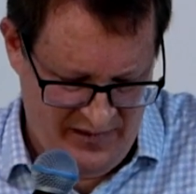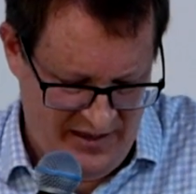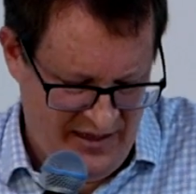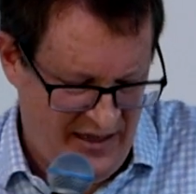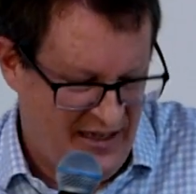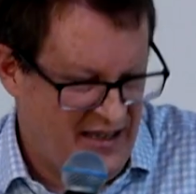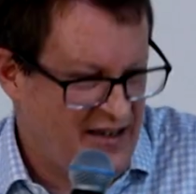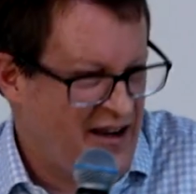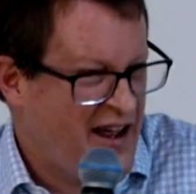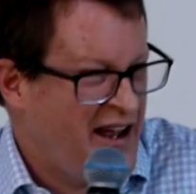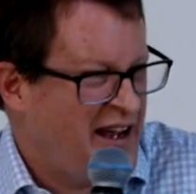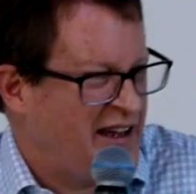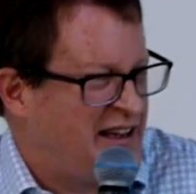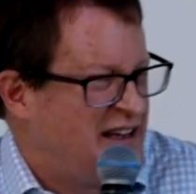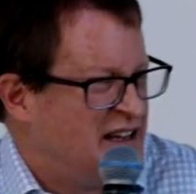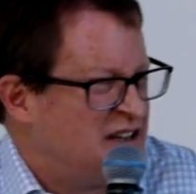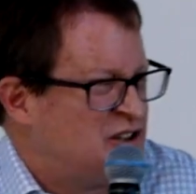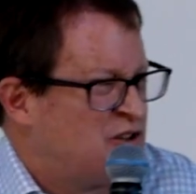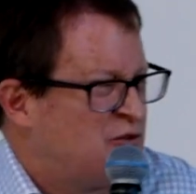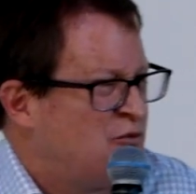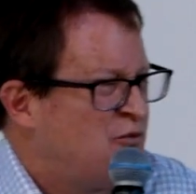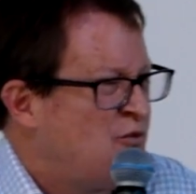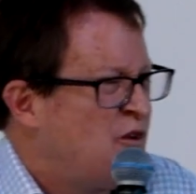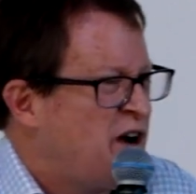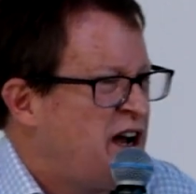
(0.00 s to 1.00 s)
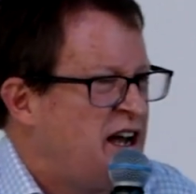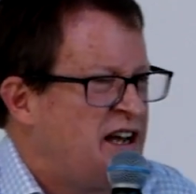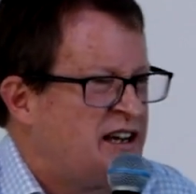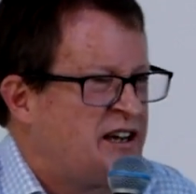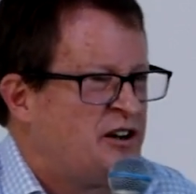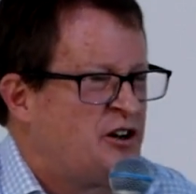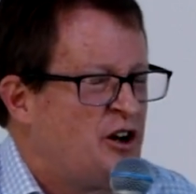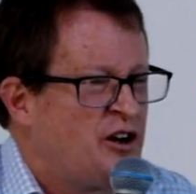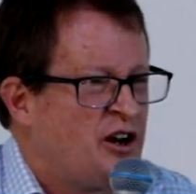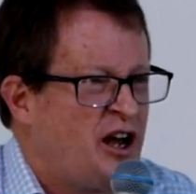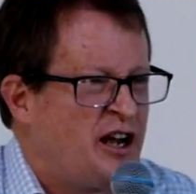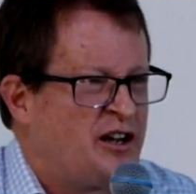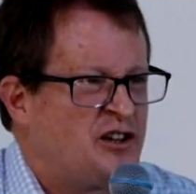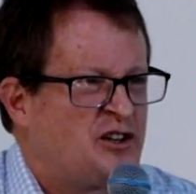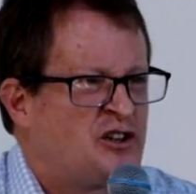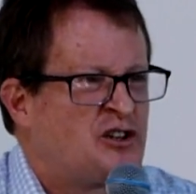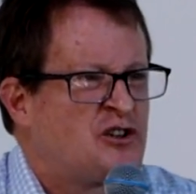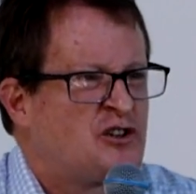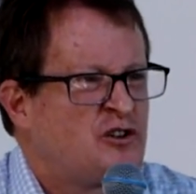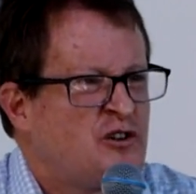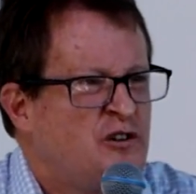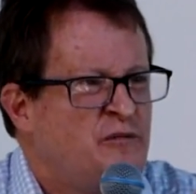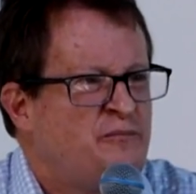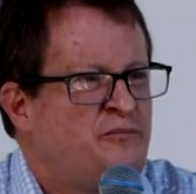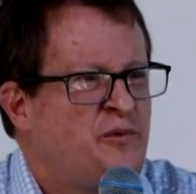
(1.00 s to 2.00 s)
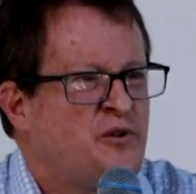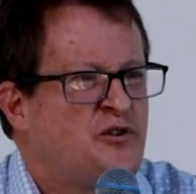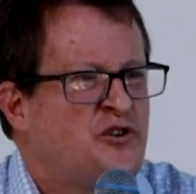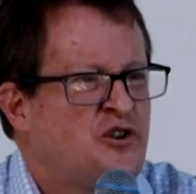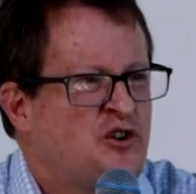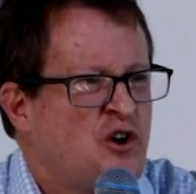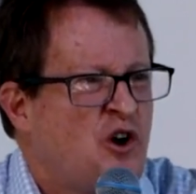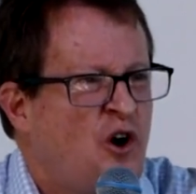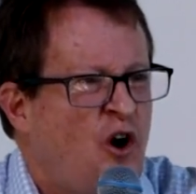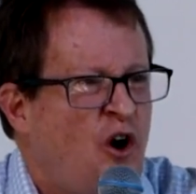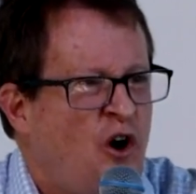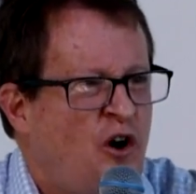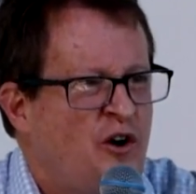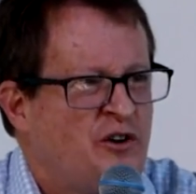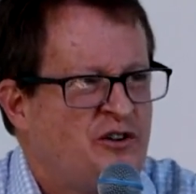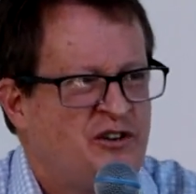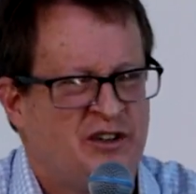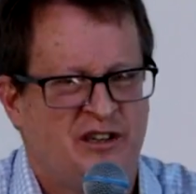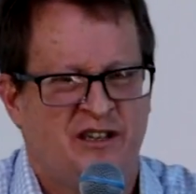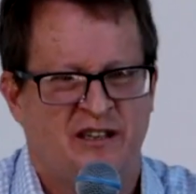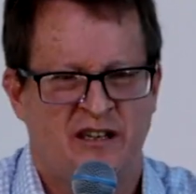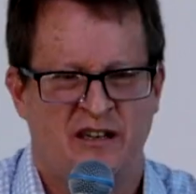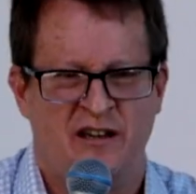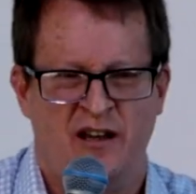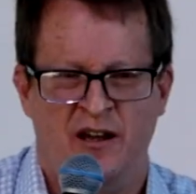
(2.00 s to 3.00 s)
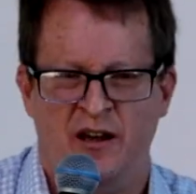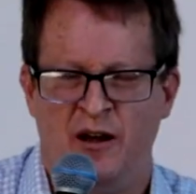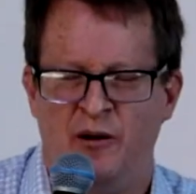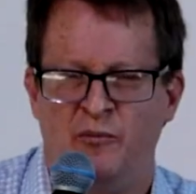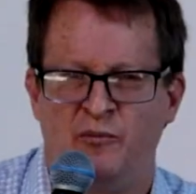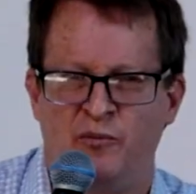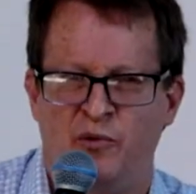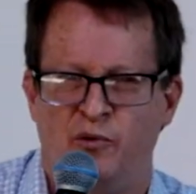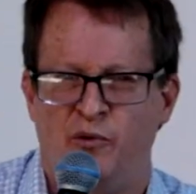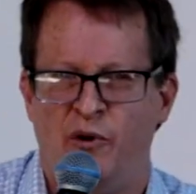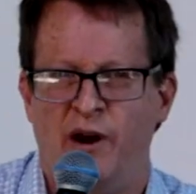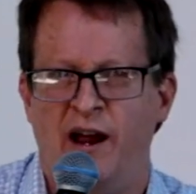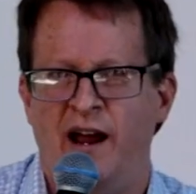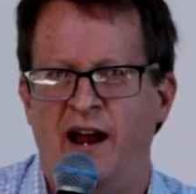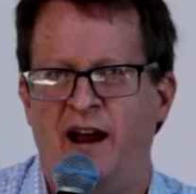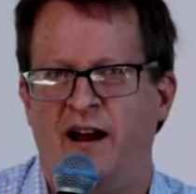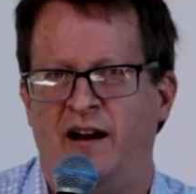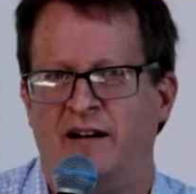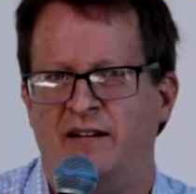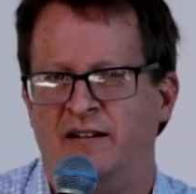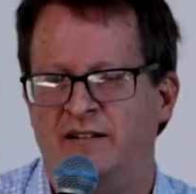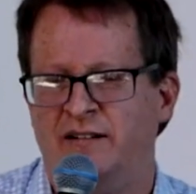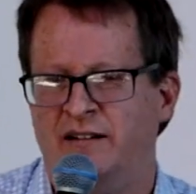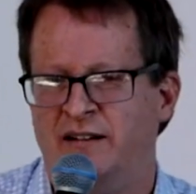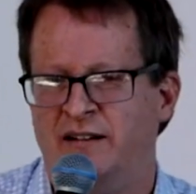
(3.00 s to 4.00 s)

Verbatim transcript: It's like it's some way it kind of like supercharges prayer.